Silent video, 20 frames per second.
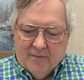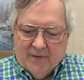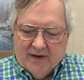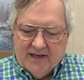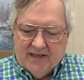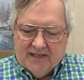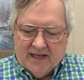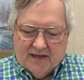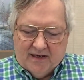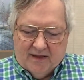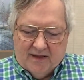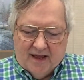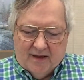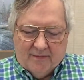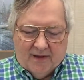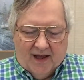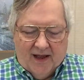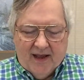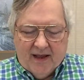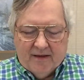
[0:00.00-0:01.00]
But he said to
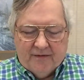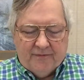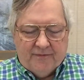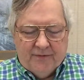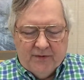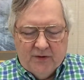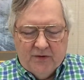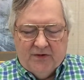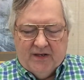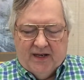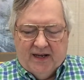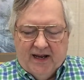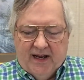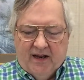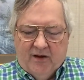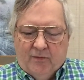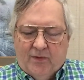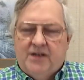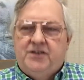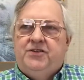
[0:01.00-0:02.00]
them, I have food to
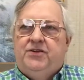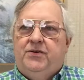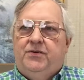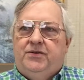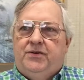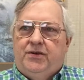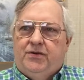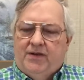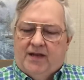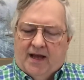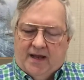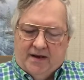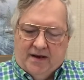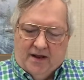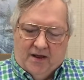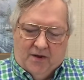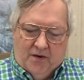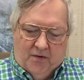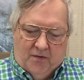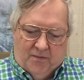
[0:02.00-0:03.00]
eat which you do not
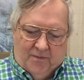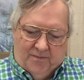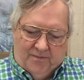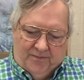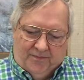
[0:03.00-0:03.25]
know,